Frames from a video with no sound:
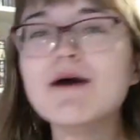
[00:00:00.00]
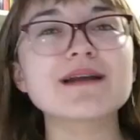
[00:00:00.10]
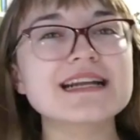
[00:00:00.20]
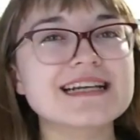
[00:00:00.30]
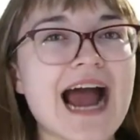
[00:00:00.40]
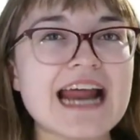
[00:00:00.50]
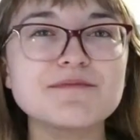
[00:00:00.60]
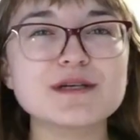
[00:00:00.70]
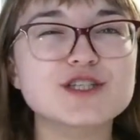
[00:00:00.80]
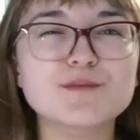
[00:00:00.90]
I wanted to kind
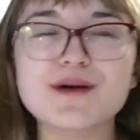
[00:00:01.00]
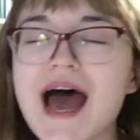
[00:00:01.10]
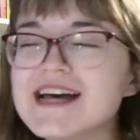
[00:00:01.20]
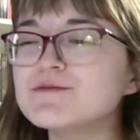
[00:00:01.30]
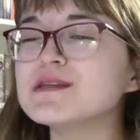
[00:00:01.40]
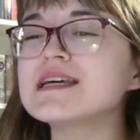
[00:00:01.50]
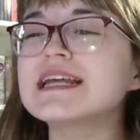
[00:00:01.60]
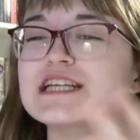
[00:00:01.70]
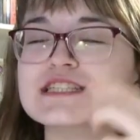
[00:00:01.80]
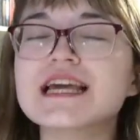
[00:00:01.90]
of be surprised, but then
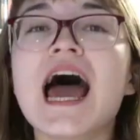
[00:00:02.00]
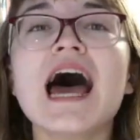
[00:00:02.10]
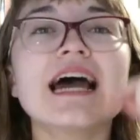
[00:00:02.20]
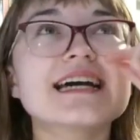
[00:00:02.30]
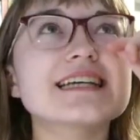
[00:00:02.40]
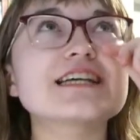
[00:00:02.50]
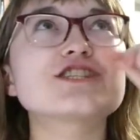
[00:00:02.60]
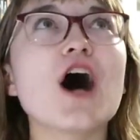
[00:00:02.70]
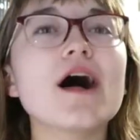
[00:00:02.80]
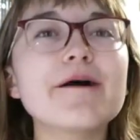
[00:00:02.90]
it just, because I
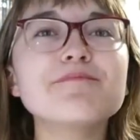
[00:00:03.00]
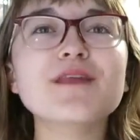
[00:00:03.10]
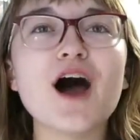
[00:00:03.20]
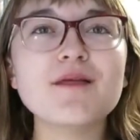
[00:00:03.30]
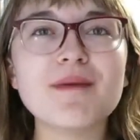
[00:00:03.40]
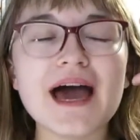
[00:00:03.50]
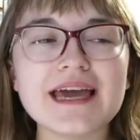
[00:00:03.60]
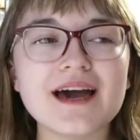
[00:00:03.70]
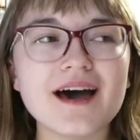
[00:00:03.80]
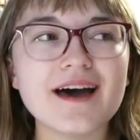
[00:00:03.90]
saw it on
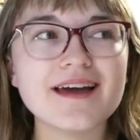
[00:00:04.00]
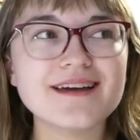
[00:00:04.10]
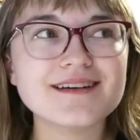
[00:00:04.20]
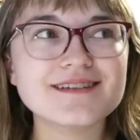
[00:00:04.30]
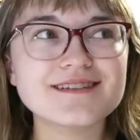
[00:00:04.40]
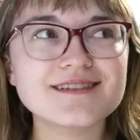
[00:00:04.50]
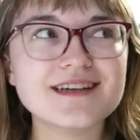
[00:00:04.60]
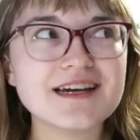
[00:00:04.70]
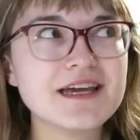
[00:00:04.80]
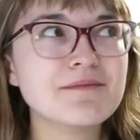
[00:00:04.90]
my,
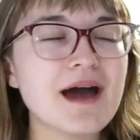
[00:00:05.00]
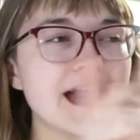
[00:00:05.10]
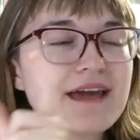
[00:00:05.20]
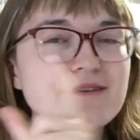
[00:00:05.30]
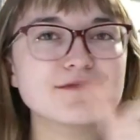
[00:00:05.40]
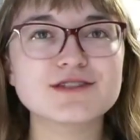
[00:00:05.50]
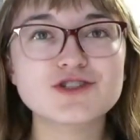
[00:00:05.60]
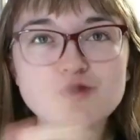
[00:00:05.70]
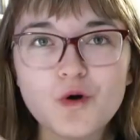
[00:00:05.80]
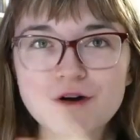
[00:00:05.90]
in my
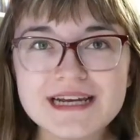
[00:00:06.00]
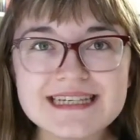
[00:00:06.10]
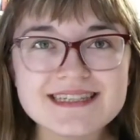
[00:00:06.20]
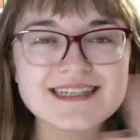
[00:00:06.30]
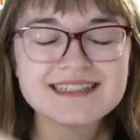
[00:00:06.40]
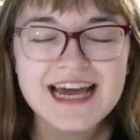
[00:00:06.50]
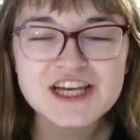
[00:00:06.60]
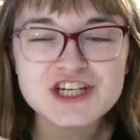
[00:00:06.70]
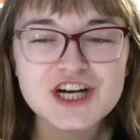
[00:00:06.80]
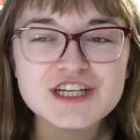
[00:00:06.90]
stories
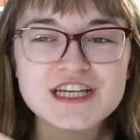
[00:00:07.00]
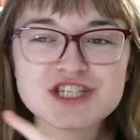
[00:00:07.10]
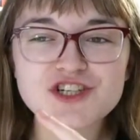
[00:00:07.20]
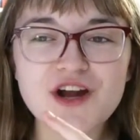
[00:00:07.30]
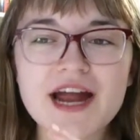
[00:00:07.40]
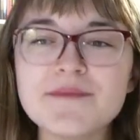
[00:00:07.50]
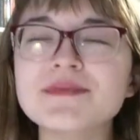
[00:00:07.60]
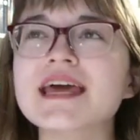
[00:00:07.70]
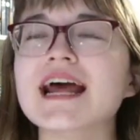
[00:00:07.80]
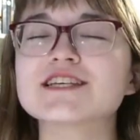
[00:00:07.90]
section on
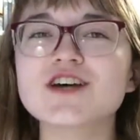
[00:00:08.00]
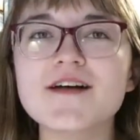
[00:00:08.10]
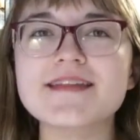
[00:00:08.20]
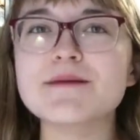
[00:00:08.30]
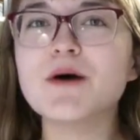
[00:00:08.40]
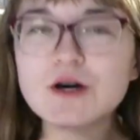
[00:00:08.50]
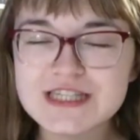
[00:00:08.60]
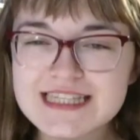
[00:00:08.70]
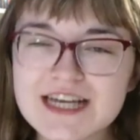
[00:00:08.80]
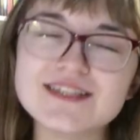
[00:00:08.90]
Instagram, and I saw that they had
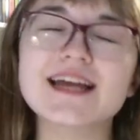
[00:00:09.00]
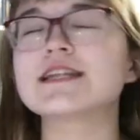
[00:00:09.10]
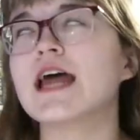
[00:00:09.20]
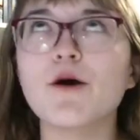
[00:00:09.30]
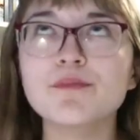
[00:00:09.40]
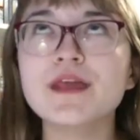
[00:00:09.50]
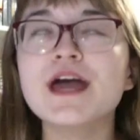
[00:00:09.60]
posted this, I was like, no,